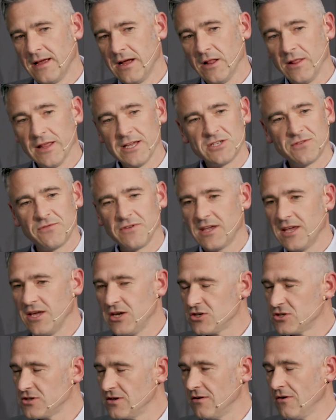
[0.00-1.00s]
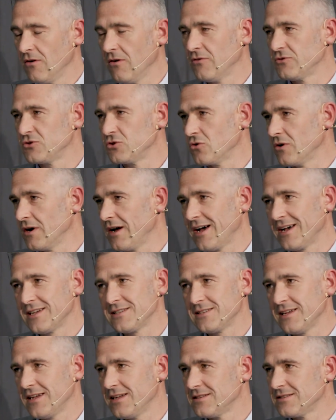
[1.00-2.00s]
electrification and offshore
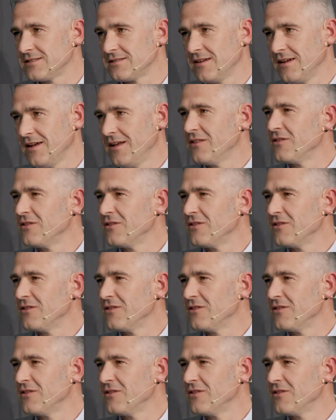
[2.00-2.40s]
assets.